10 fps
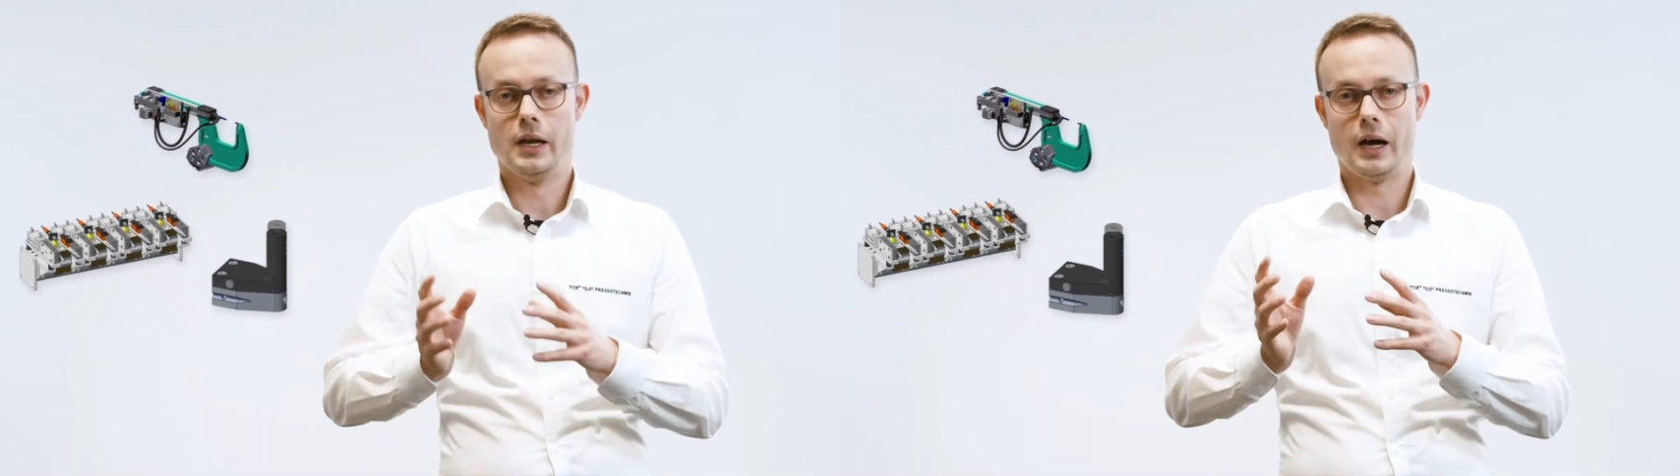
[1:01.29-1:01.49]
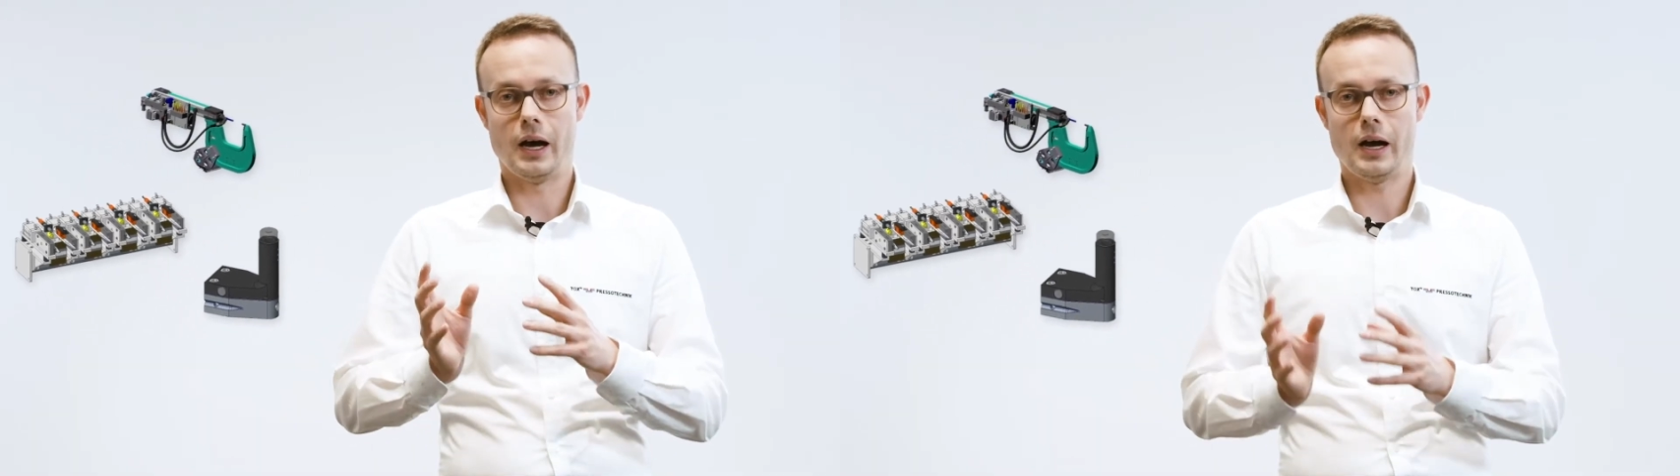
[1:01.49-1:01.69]

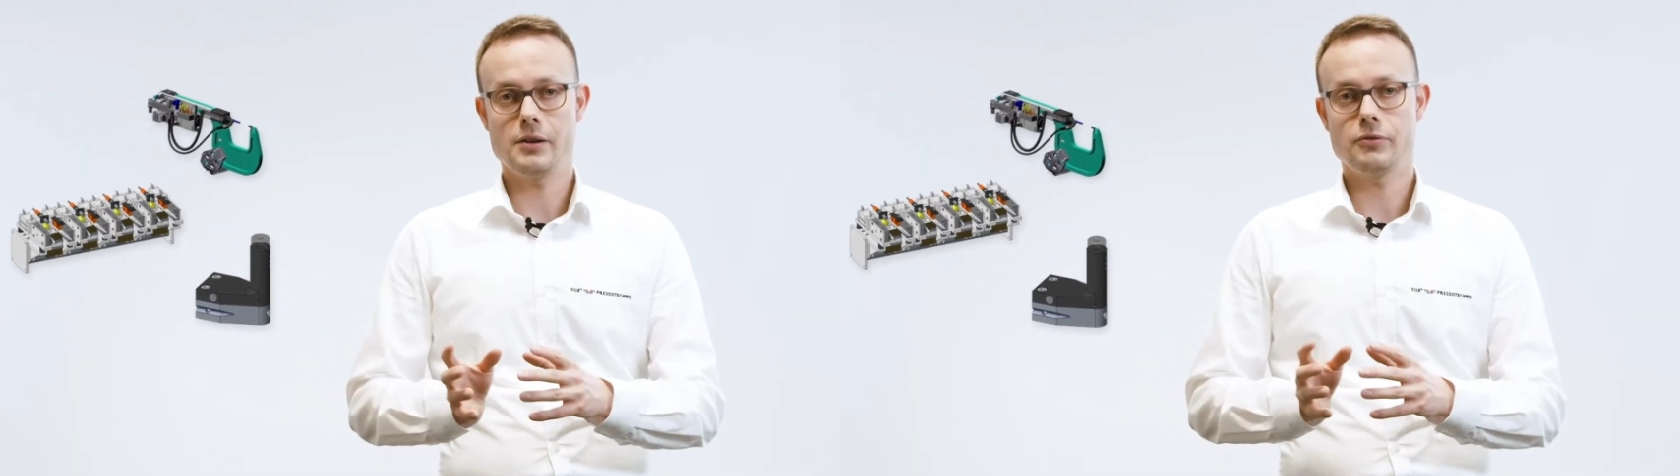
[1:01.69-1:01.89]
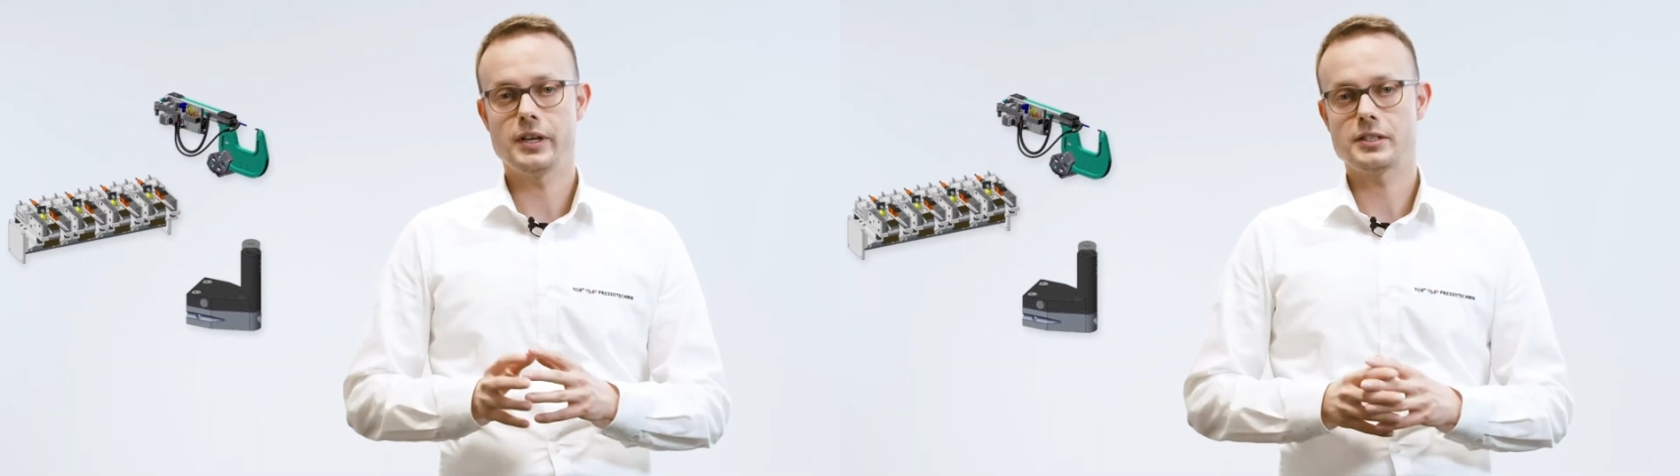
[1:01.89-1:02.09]
a high
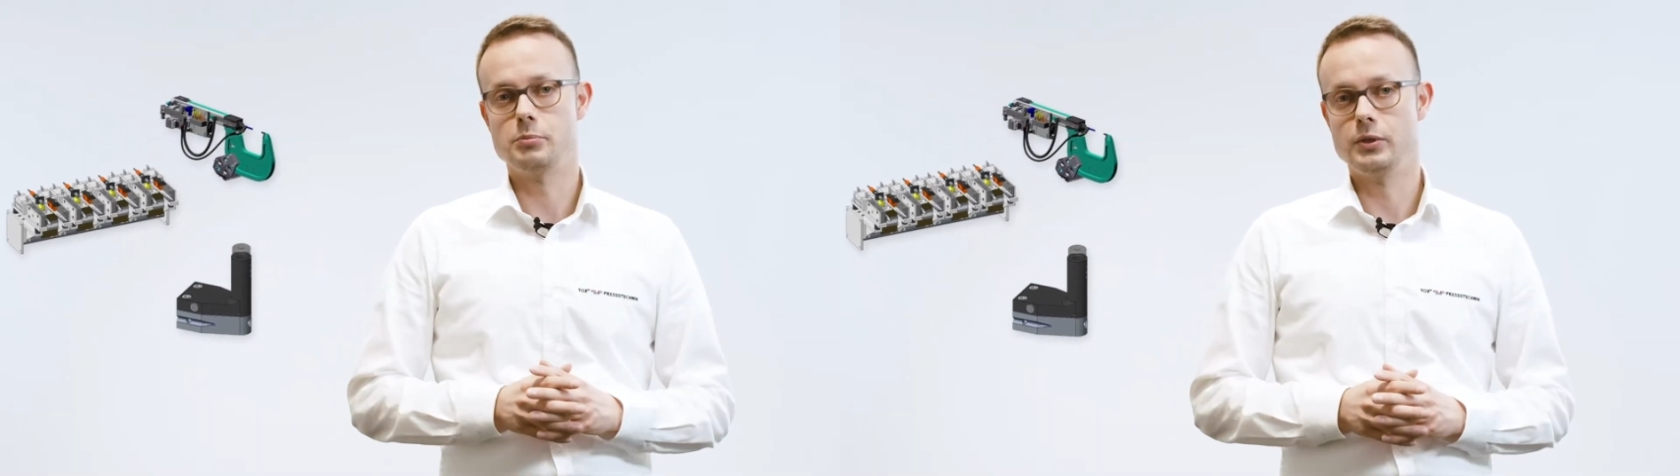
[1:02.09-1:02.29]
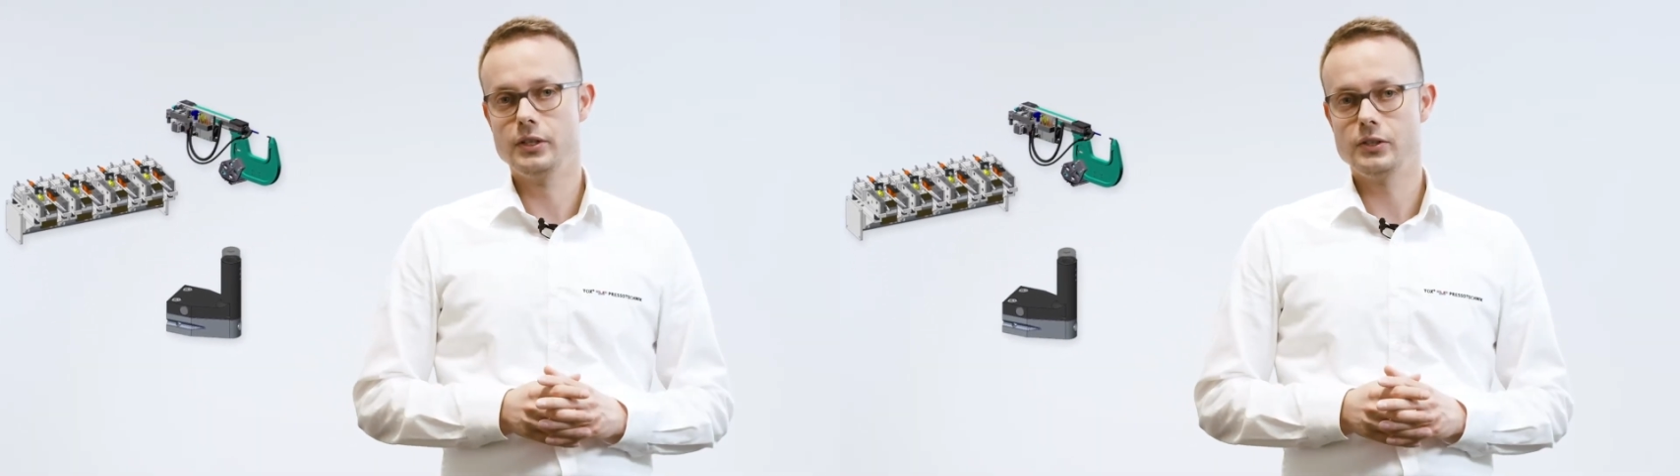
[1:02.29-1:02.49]

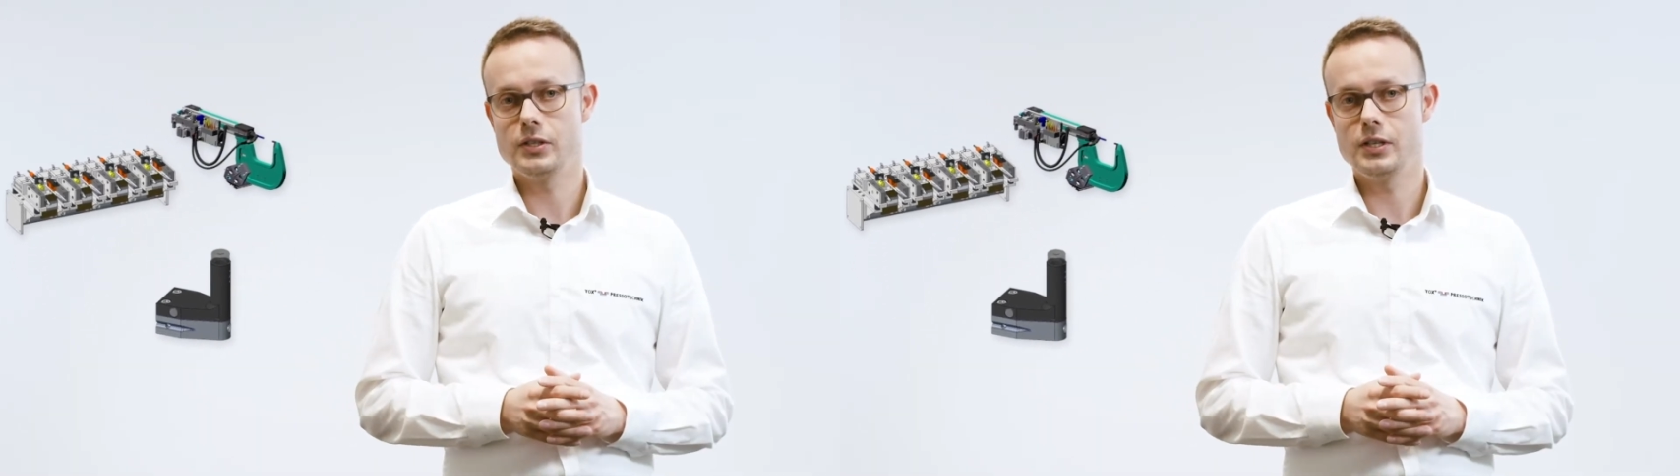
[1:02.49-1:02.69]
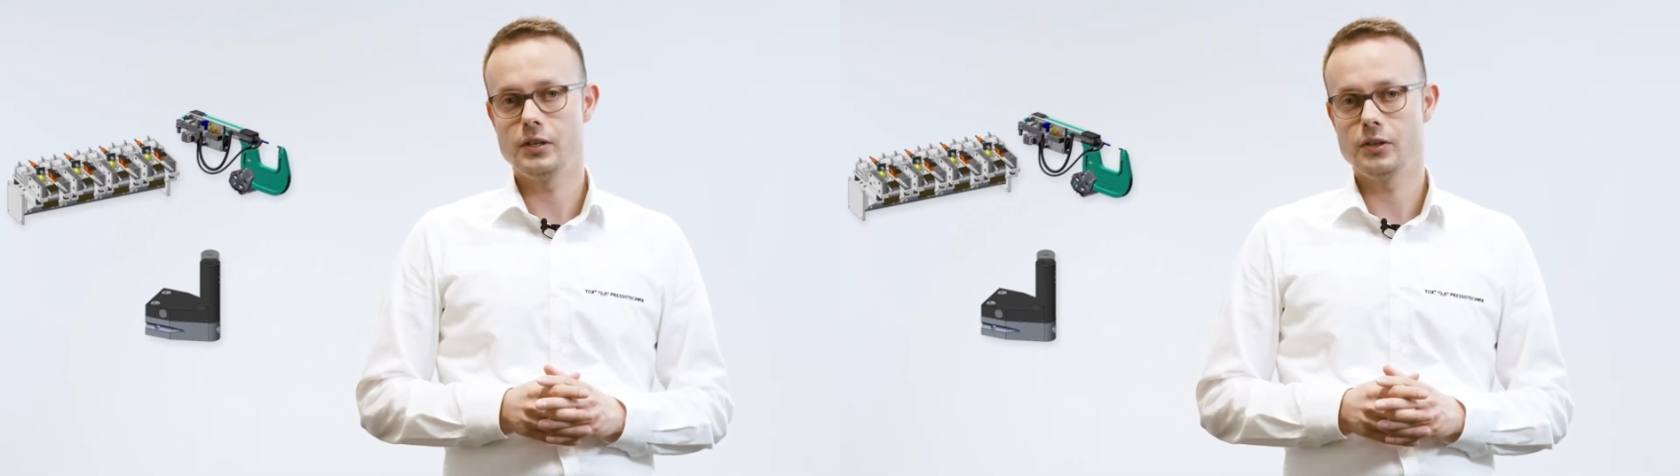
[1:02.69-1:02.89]

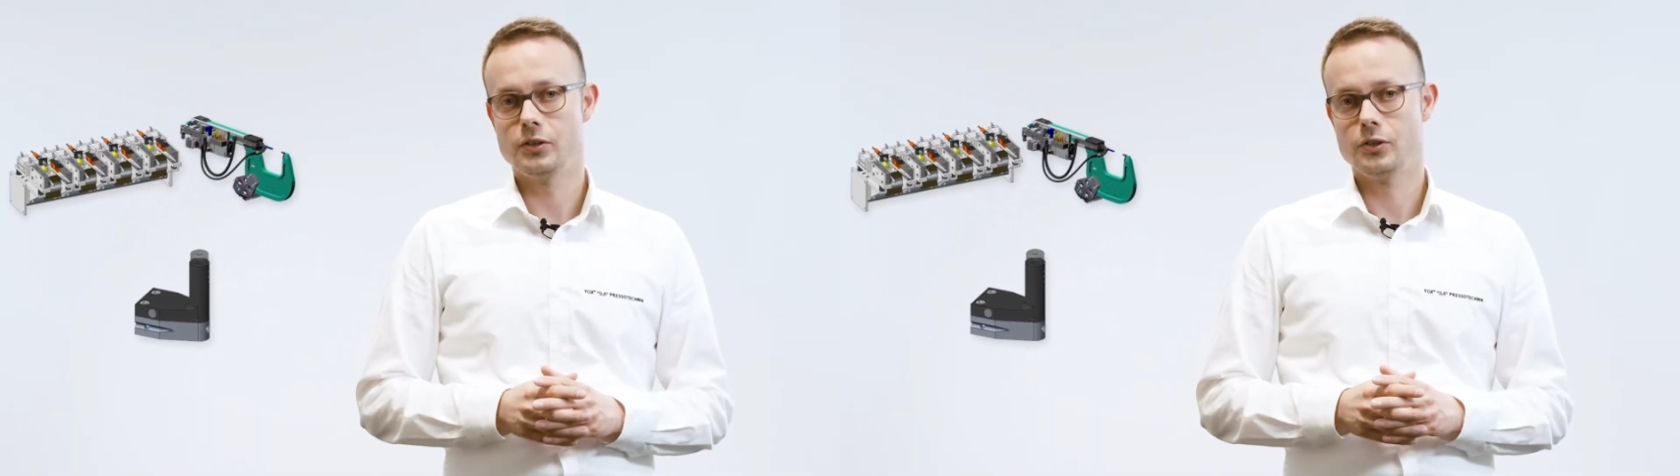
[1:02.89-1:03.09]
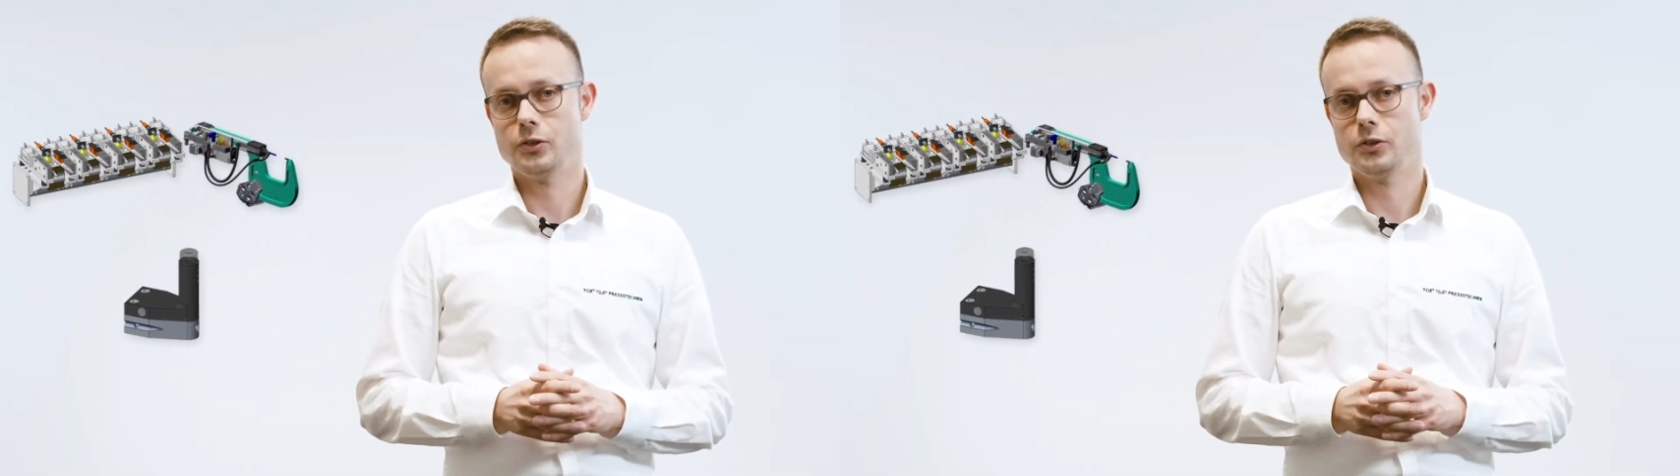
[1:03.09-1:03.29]
flexibility
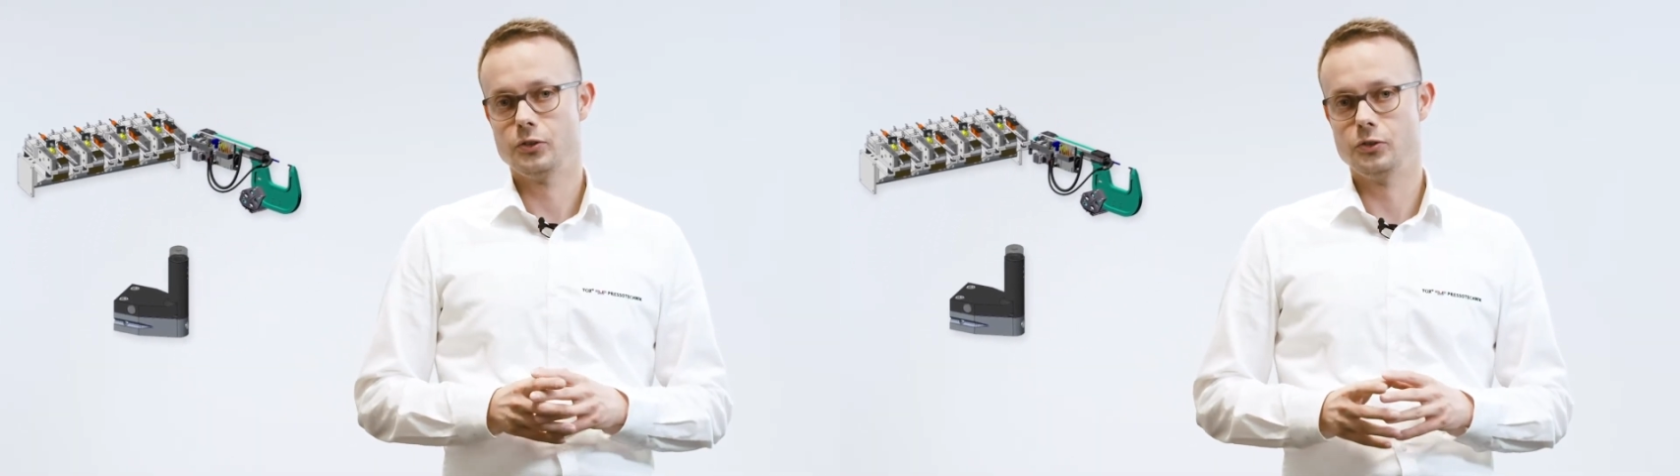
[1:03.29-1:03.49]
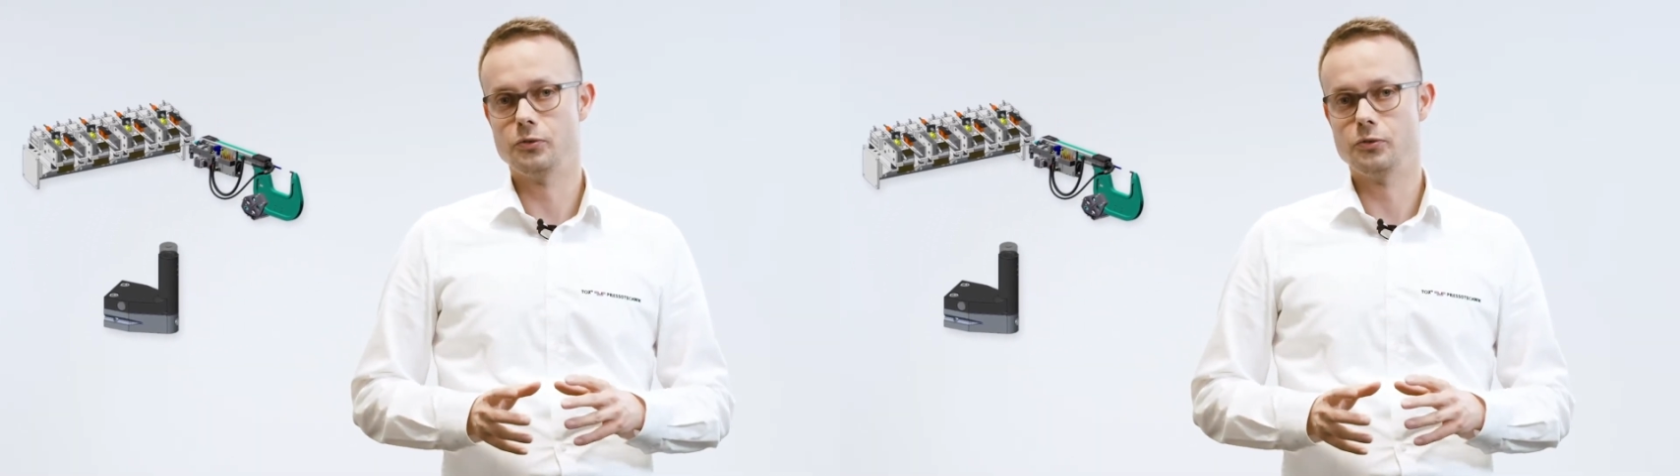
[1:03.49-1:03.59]
to